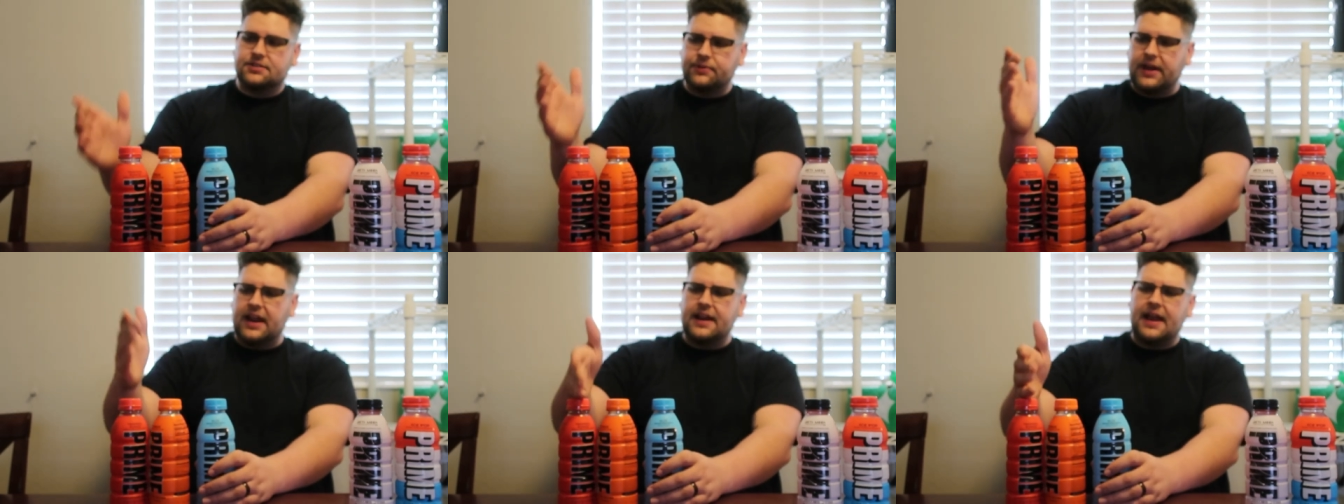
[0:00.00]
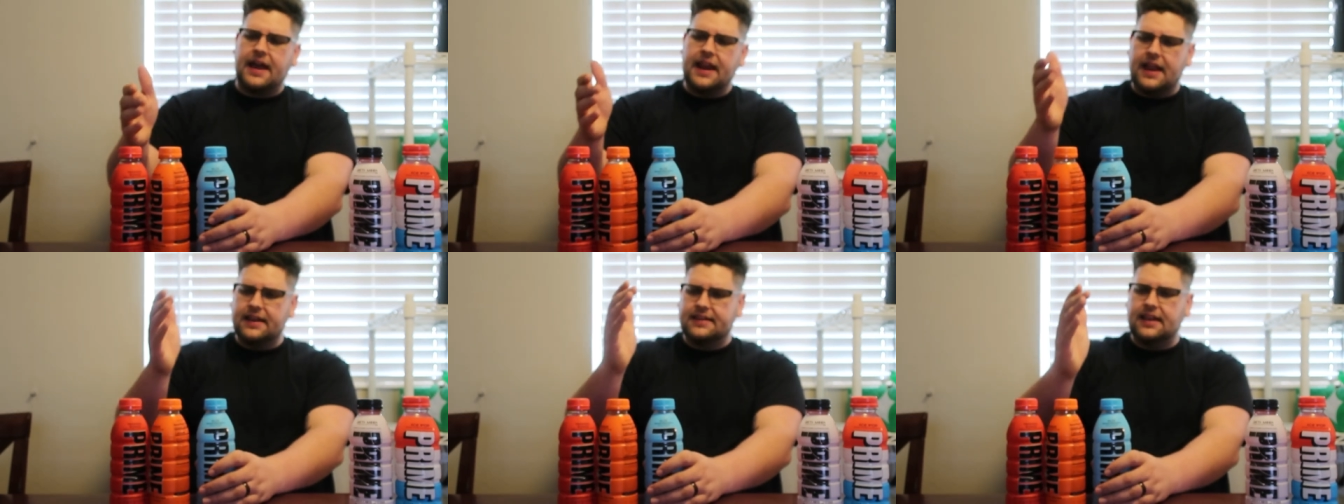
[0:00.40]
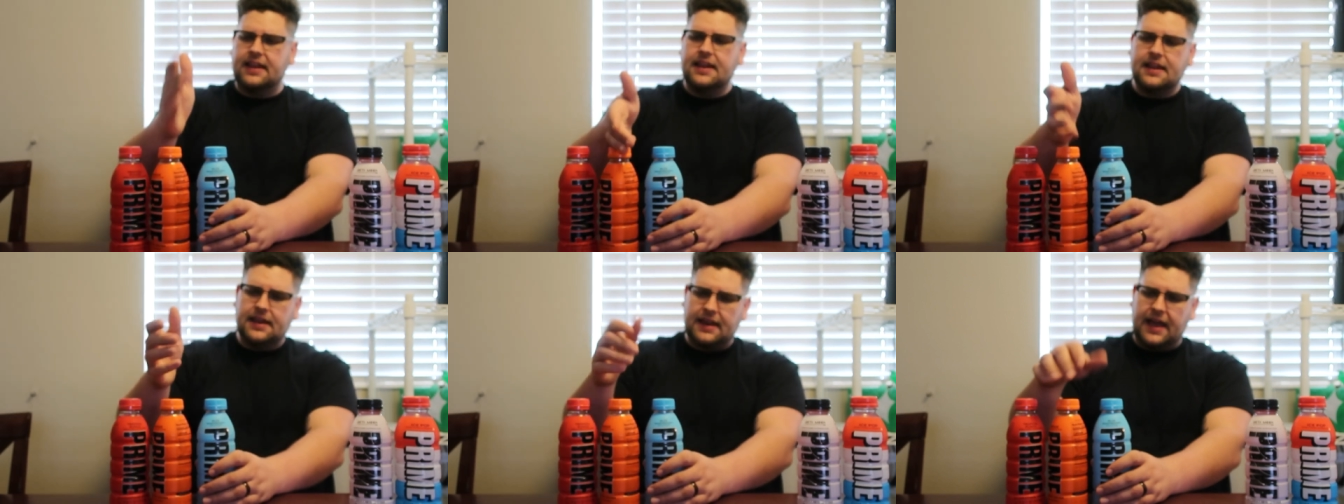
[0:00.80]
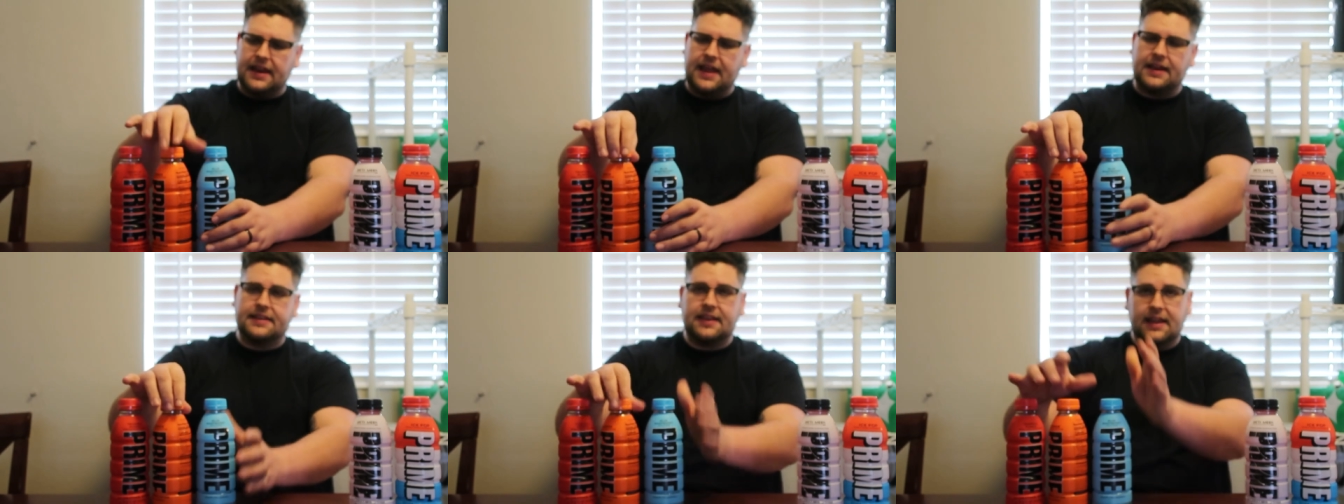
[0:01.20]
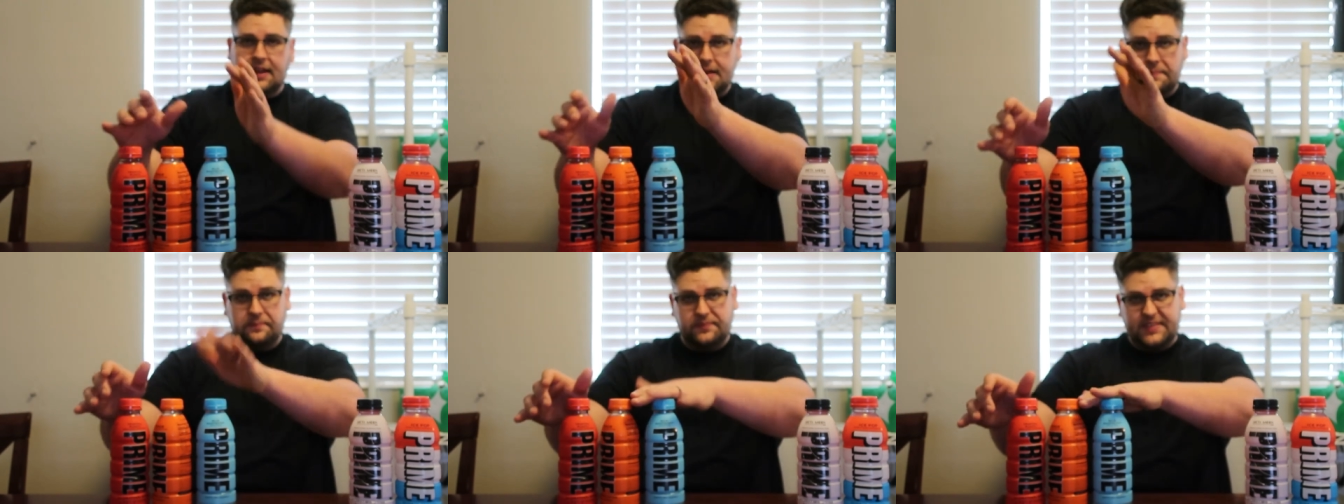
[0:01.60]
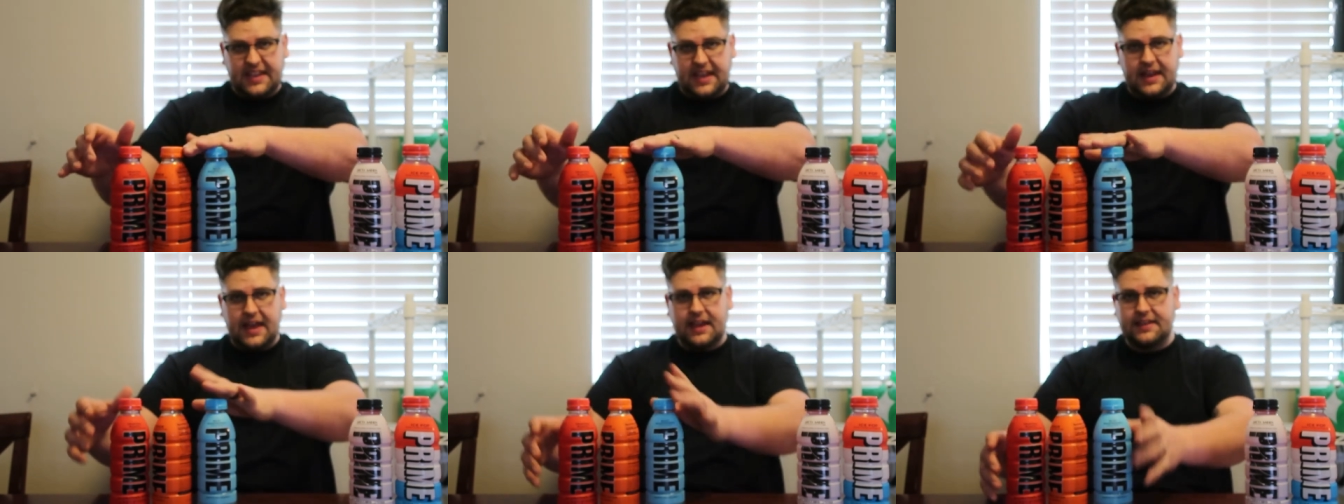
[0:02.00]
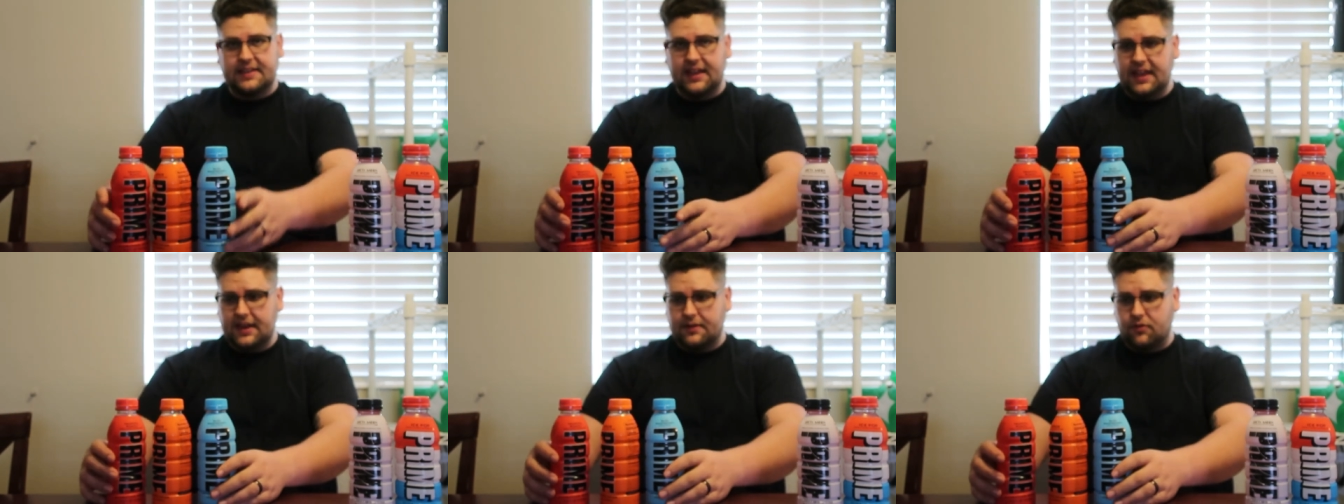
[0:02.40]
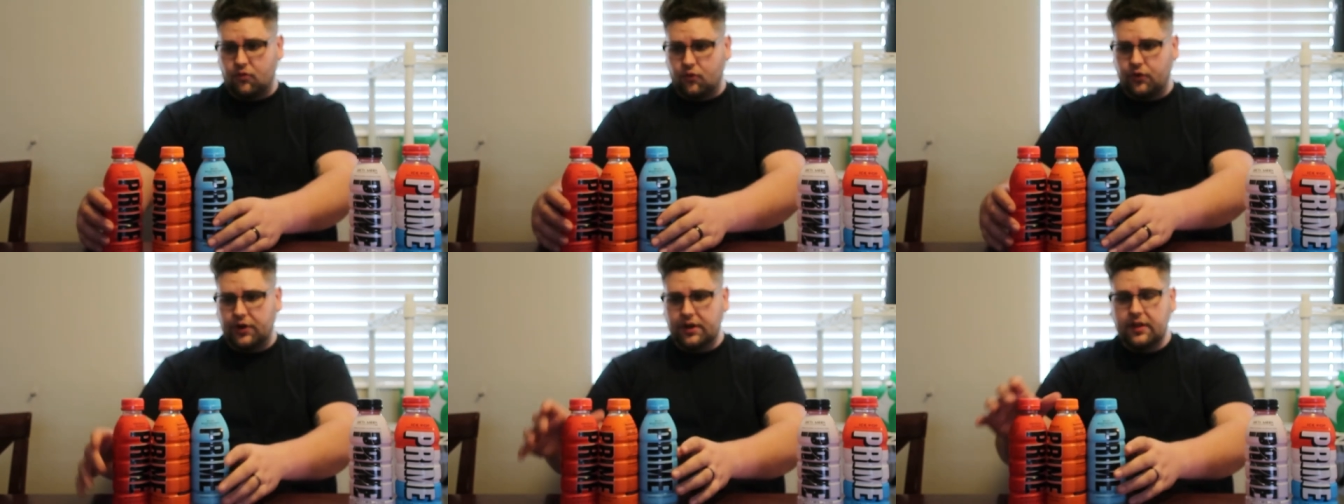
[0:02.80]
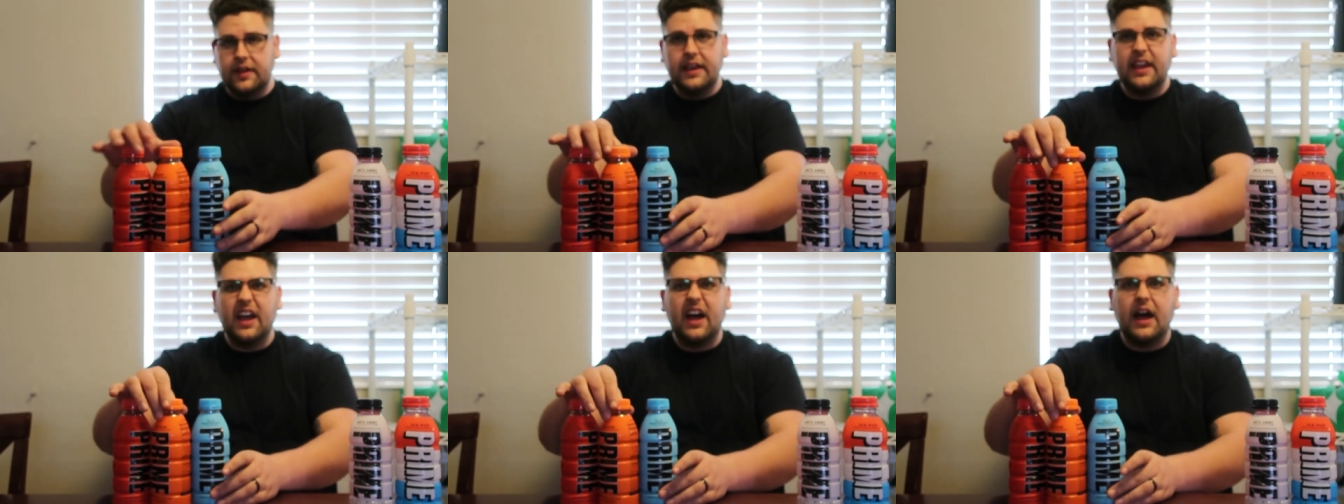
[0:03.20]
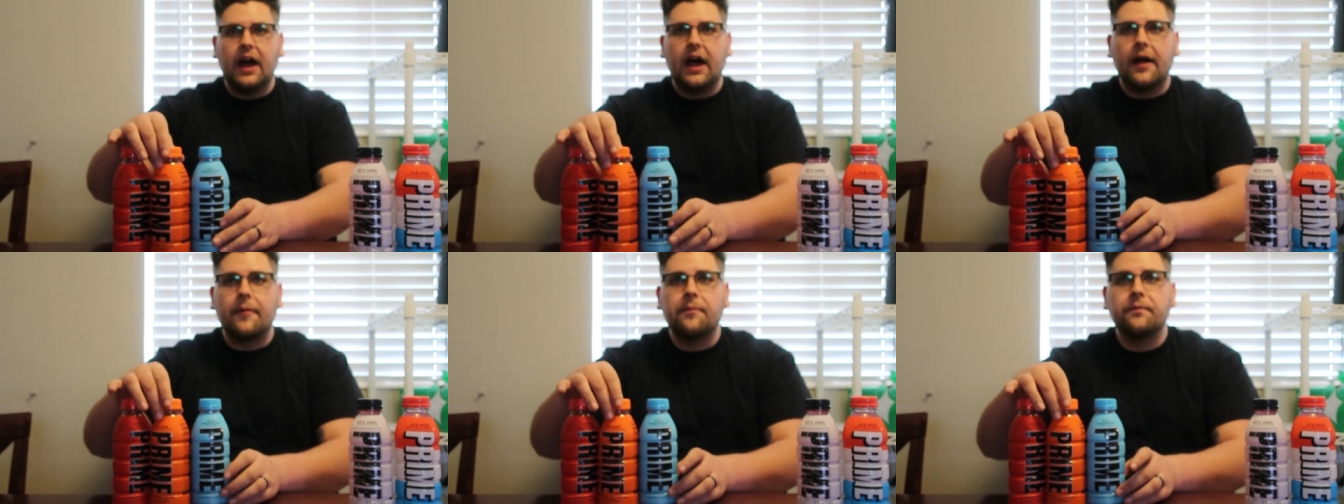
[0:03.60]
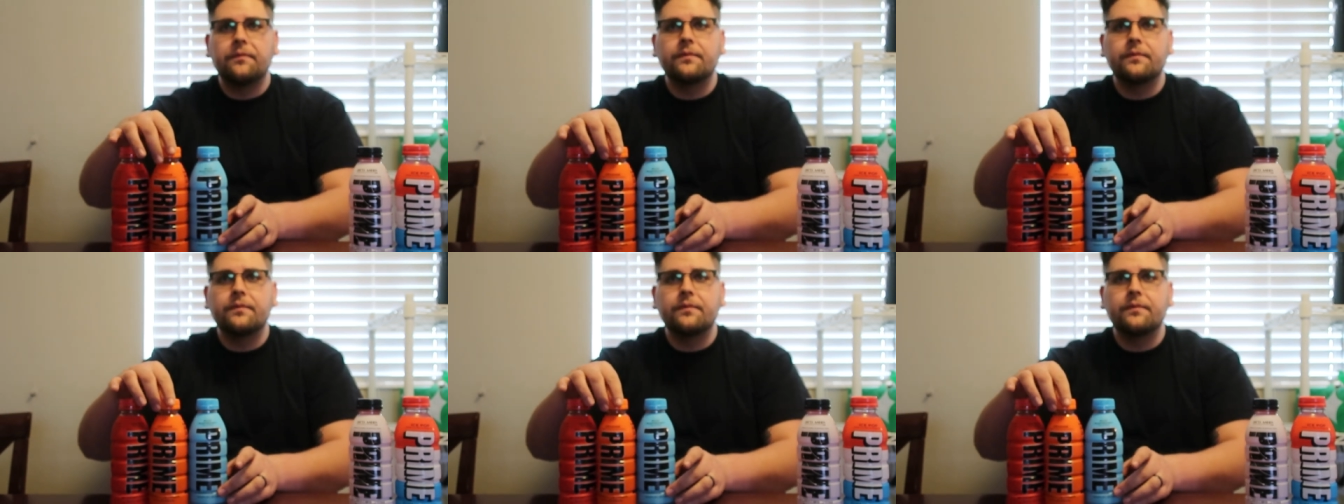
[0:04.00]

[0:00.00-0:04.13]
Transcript: So we got a 9 out of 10, 9 out of 10, 10 out of 10. Really, uh,